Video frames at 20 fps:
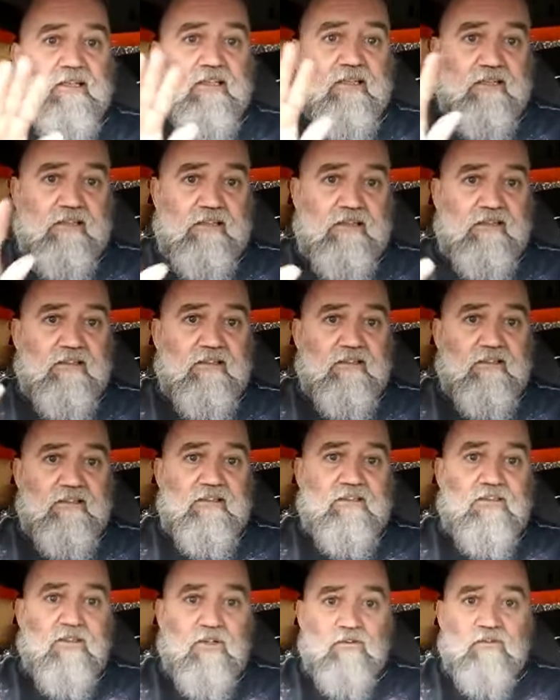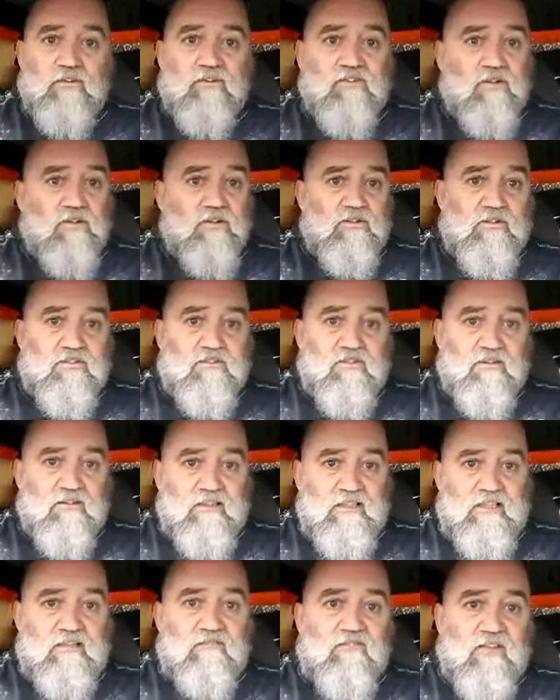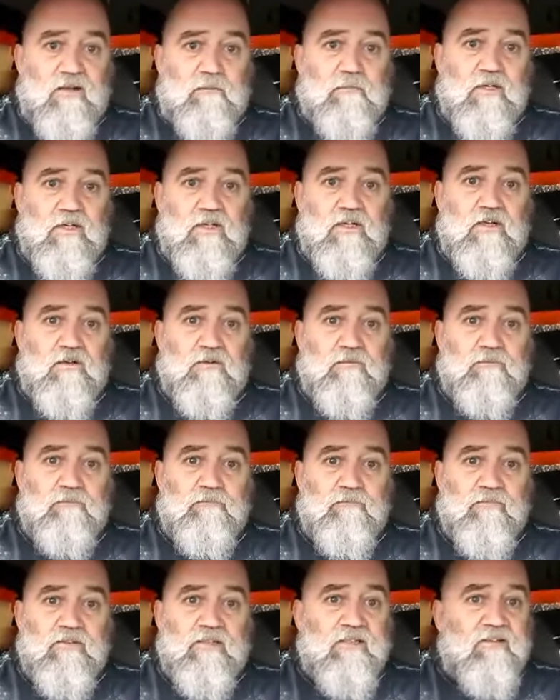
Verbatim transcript: And he told the soldiers to leave them alone.